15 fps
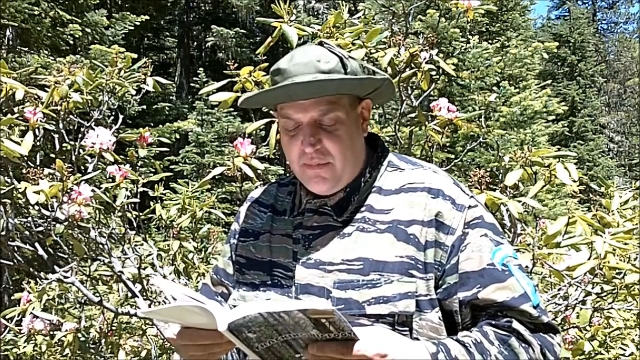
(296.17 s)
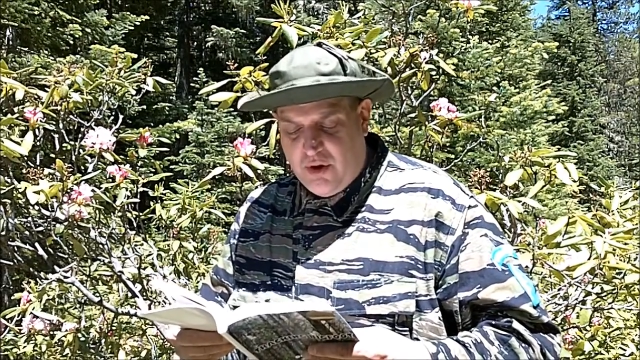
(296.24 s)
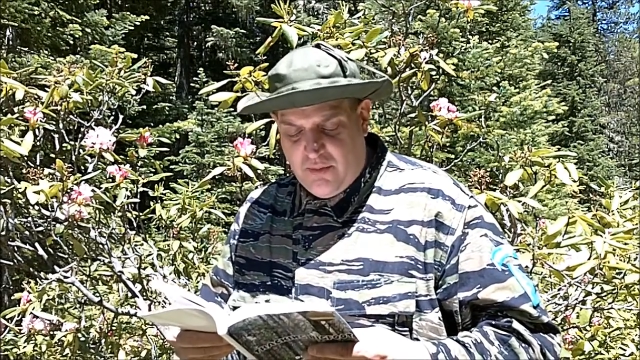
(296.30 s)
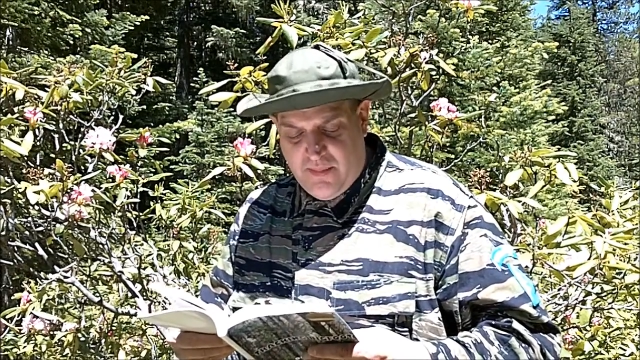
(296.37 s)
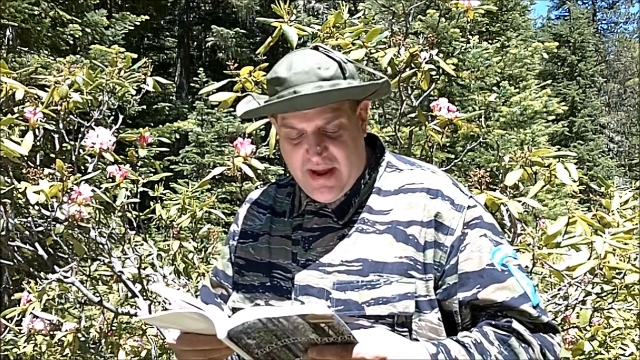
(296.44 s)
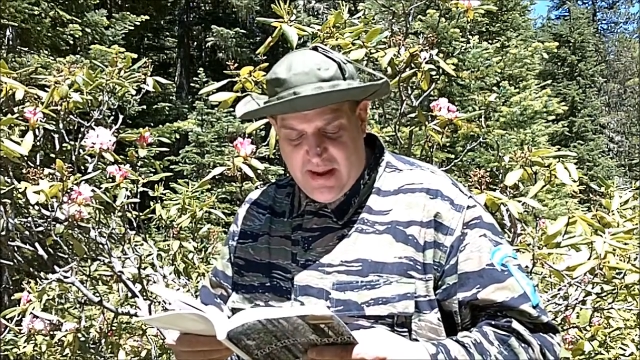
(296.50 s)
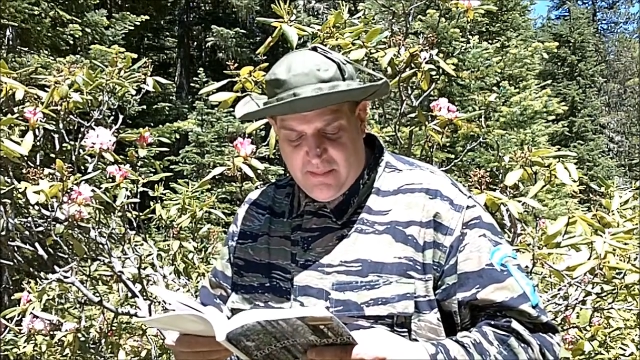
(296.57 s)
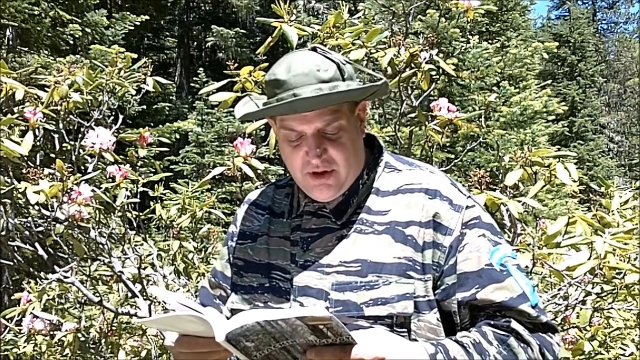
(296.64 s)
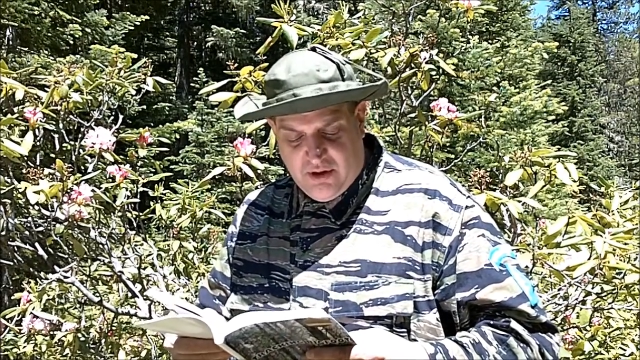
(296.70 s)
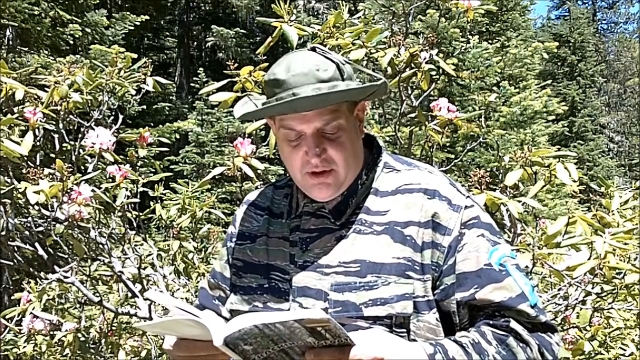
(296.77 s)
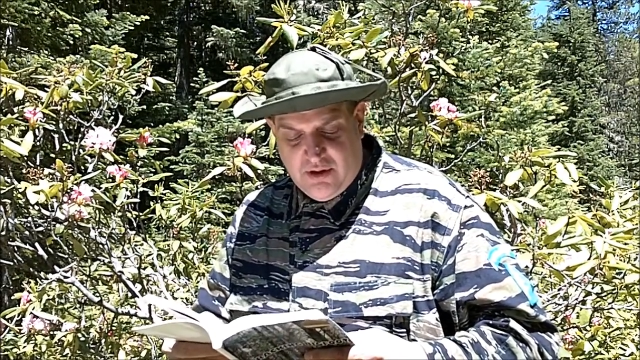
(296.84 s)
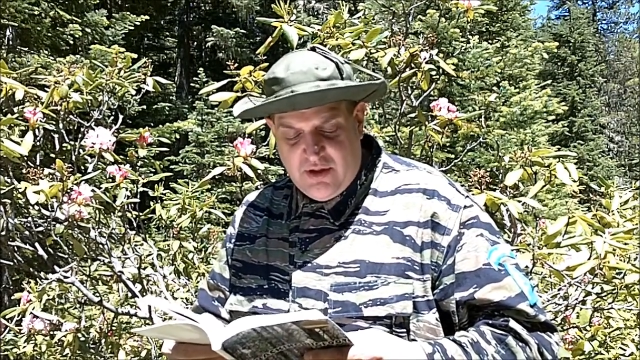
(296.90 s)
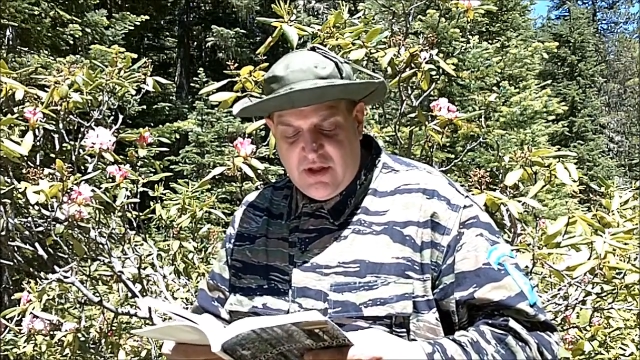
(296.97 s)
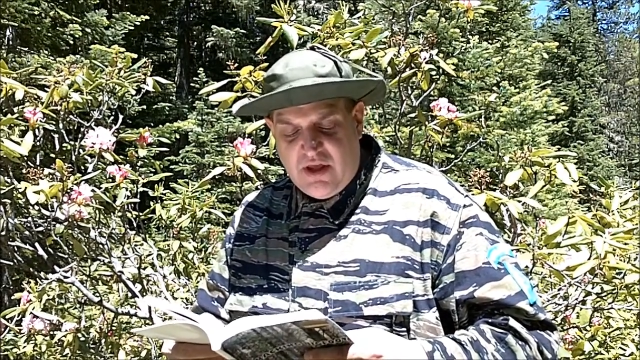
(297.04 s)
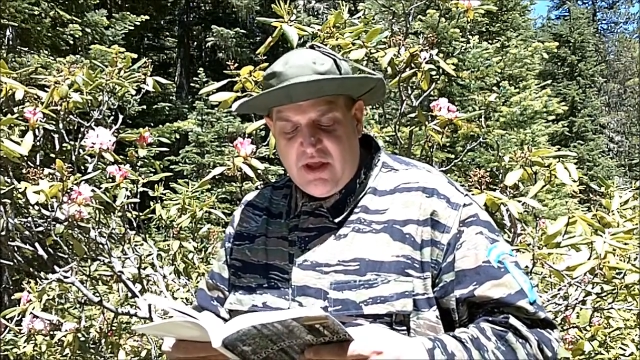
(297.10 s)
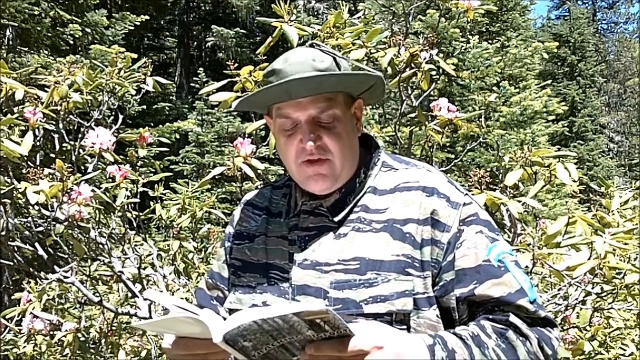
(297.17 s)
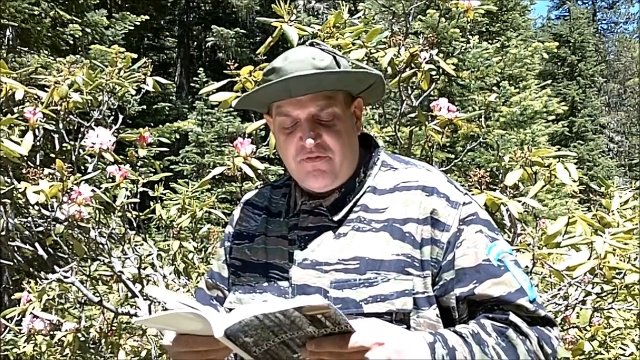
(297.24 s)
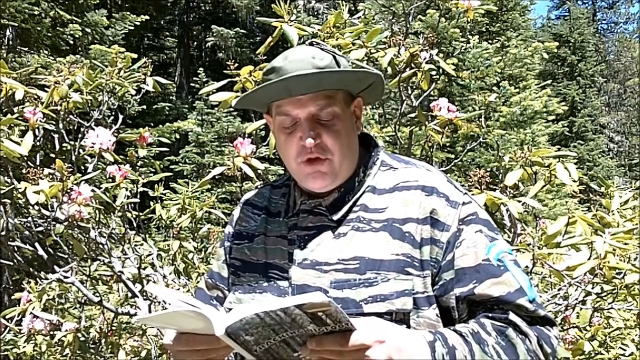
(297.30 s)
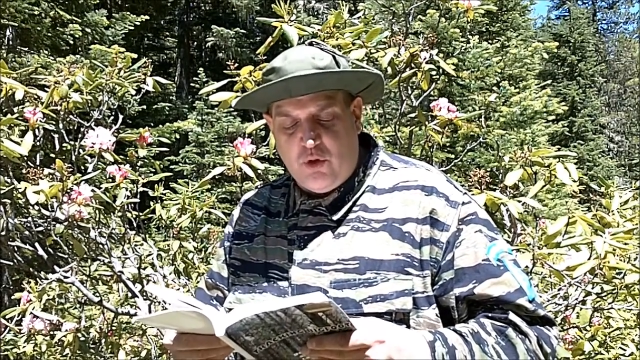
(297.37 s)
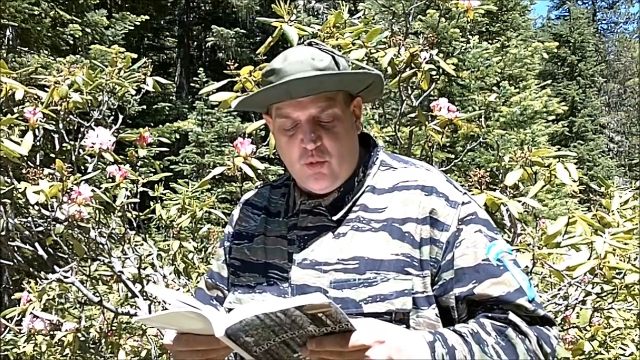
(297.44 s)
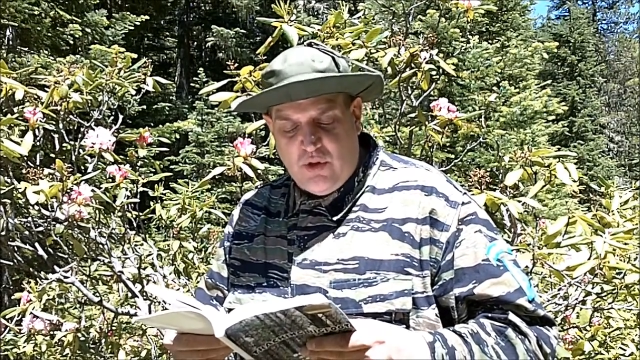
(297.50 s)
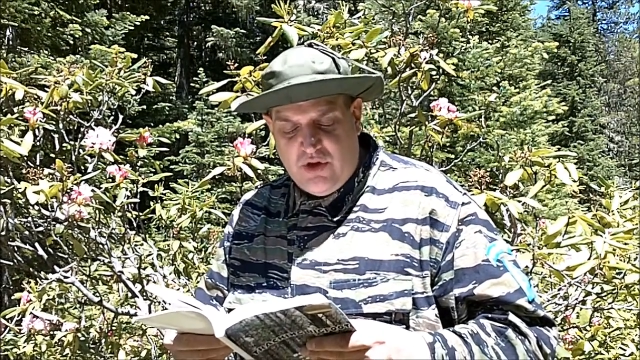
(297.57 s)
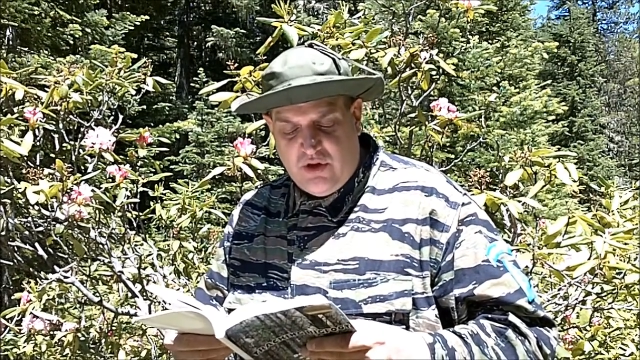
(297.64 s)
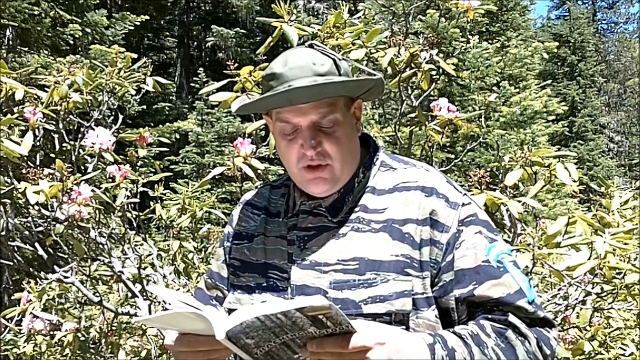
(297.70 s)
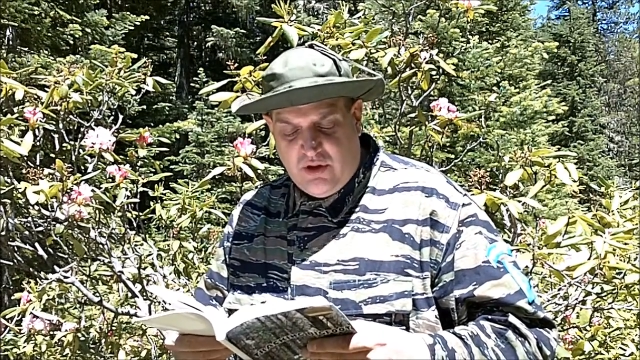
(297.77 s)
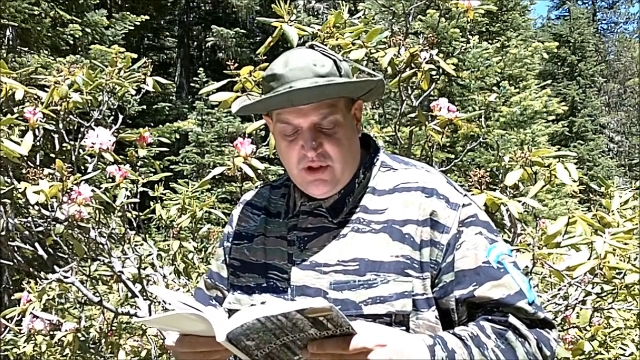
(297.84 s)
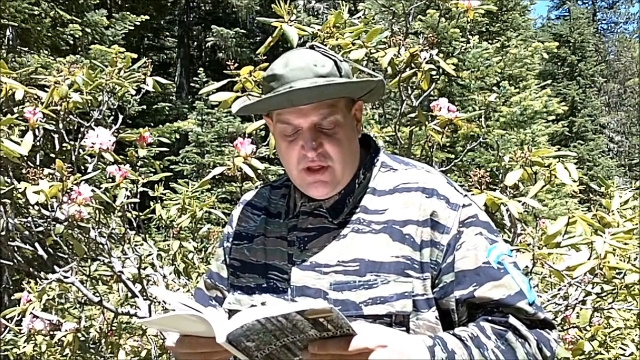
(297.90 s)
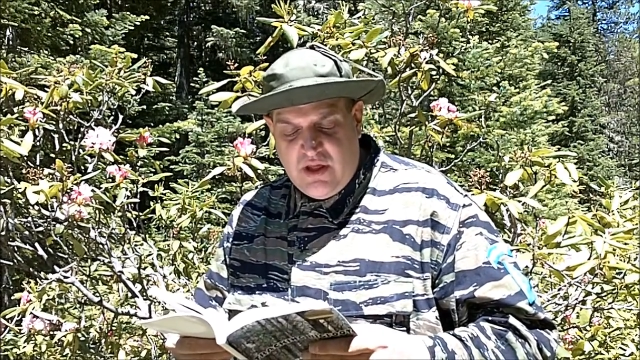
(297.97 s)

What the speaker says: mammal, if you will.